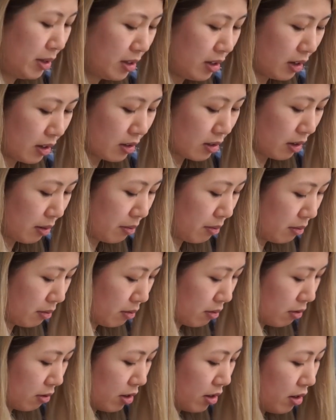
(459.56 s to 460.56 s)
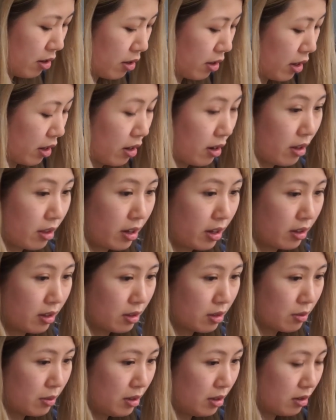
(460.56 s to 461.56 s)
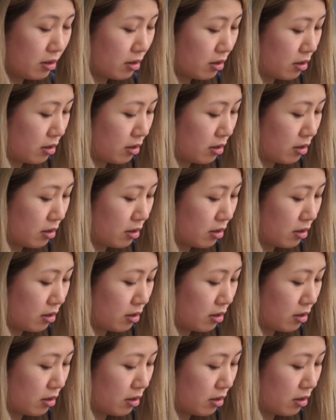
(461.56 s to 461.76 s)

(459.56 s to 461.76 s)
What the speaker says: missing some. Where are they? Are they in this one?